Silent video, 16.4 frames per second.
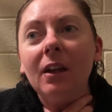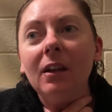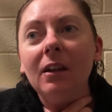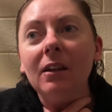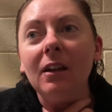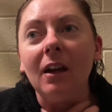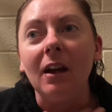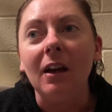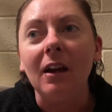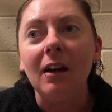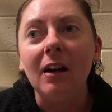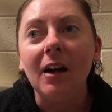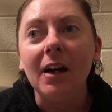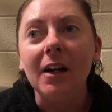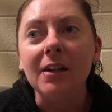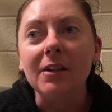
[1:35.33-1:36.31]
yeah, I
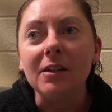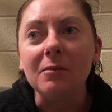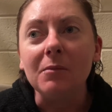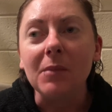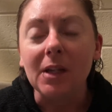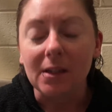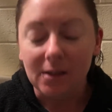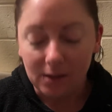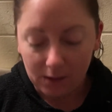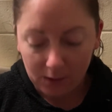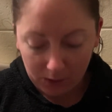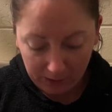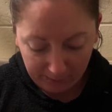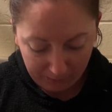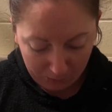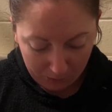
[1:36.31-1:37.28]
had to message
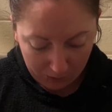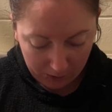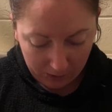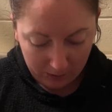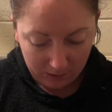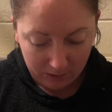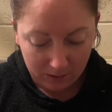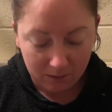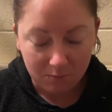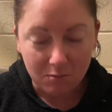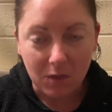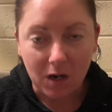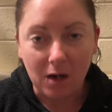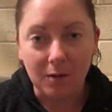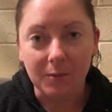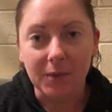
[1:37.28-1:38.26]
everyone,
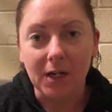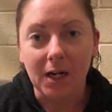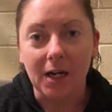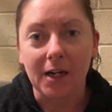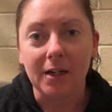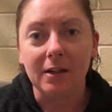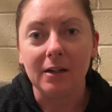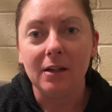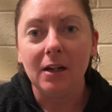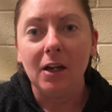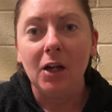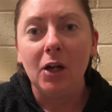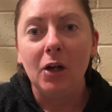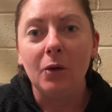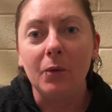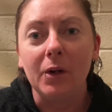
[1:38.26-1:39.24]
mum, dad,
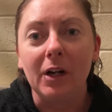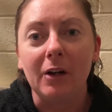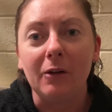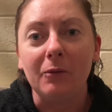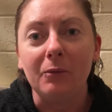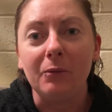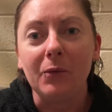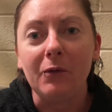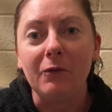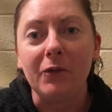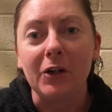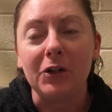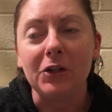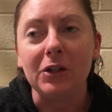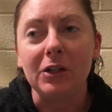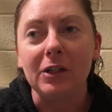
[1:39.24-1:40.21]
when I
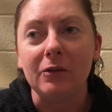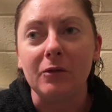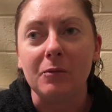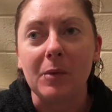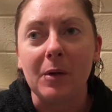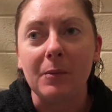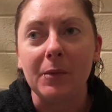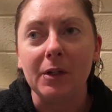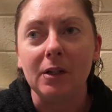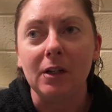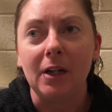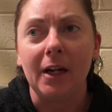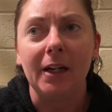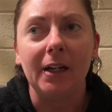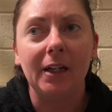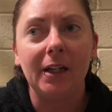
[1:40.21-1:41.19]
eventually remembered,
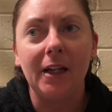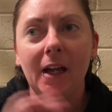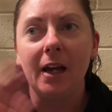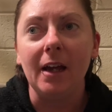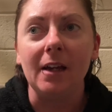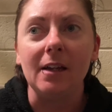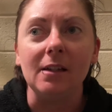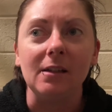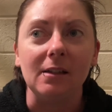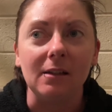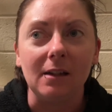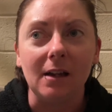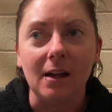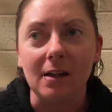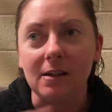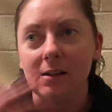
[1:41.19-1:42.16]
like K's and
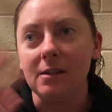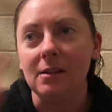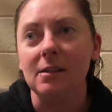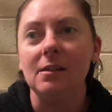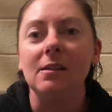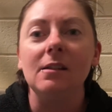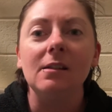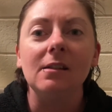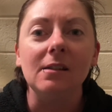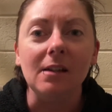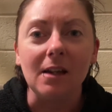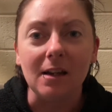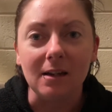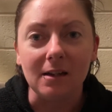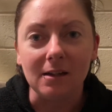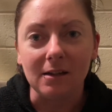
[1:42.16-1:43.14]
K's
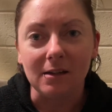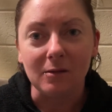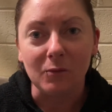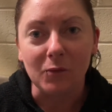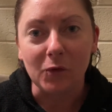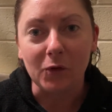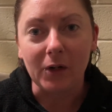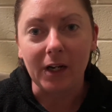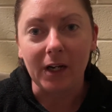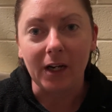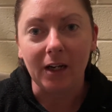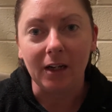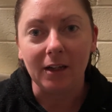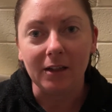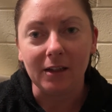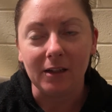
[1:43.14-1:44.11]
into the morning.
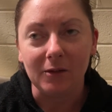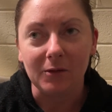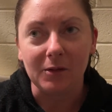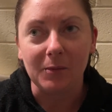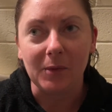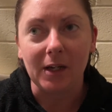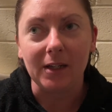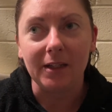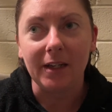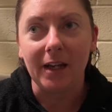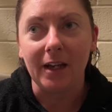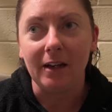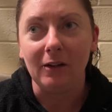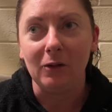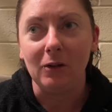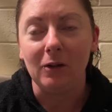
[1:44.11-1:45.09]
I think it was about 10
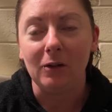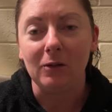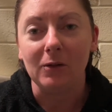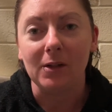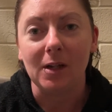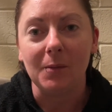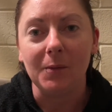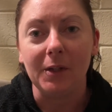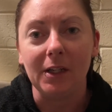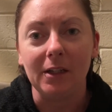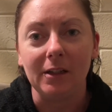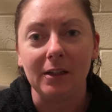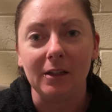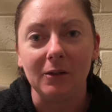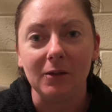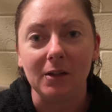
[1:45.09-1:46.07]
o'clock or something, and then
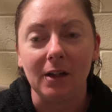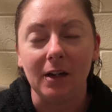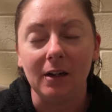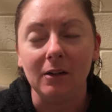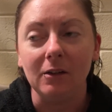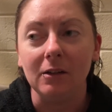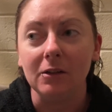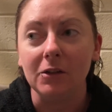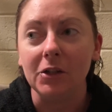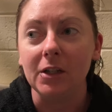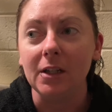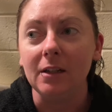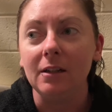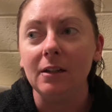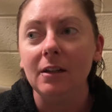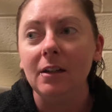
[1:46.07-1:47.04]
I was like, oh shit,
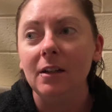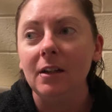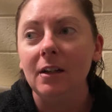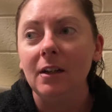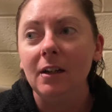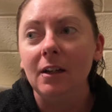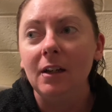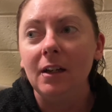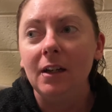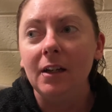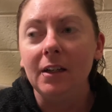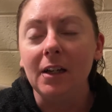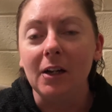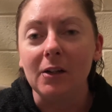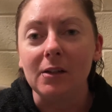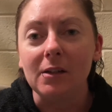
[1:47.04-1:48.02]

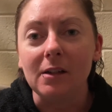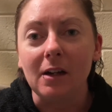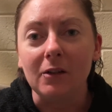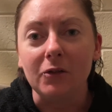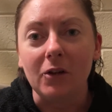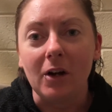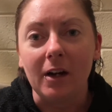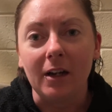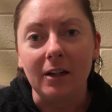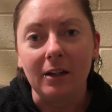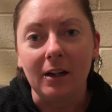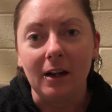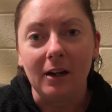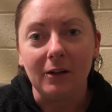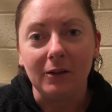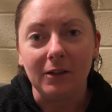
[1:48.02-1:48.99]
yeah, I'll start tracking
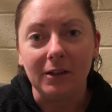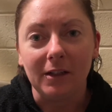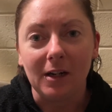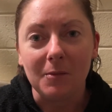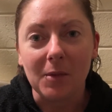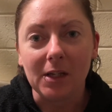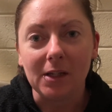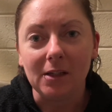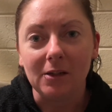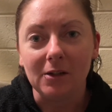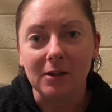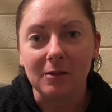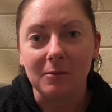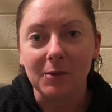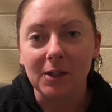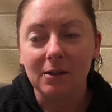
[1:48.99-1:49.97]
now. And then I messaged
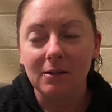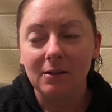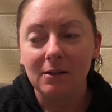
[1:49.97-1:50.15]
them, and